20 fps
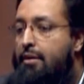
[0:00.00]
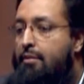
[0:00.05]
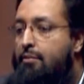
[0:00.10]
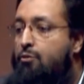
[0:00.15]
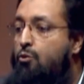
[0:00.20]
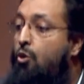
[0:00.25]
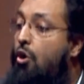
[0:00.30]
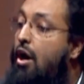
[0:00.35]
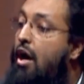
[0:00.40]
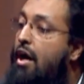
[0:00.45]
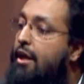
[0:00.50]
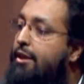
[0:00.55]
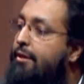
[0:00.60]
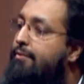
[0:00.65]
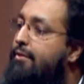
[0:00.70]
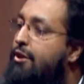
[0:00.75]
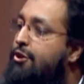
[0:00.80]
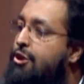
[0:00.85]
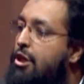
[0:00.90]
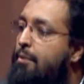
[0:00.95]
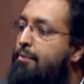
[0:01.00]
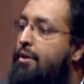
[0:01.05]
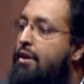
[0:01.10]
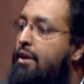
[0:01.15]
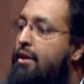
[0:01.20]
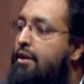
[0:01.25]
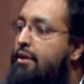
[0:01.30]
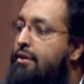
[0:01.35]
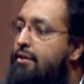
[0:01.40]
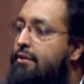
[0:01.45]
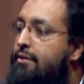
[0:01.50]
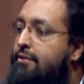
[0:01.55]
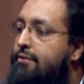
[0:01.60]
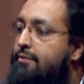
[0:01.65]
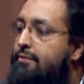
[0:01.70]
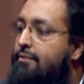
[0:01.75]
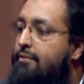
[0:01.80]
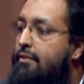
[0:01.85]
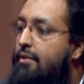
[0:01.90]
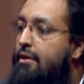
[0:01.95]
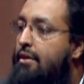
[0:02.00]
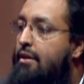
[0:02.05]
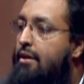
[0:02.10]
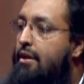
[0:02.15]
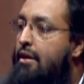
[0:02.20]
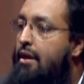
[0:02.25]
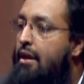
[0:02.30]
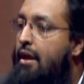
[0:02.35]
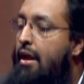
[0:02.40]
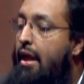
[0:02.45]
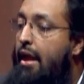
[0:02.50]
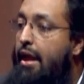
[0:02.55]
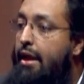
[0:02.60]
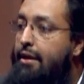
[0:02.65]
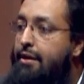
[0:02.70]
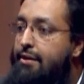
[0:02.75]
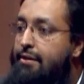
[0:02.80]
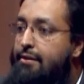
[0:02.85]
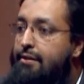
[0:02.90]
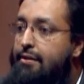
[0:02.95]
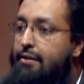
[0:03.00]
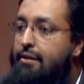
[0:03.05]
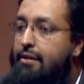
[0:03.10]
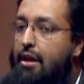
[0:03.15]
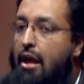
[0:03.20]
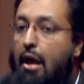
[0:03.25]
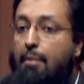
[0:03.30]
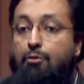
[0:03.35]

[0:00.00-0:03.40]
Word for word: Mu'adh ibn Jabal and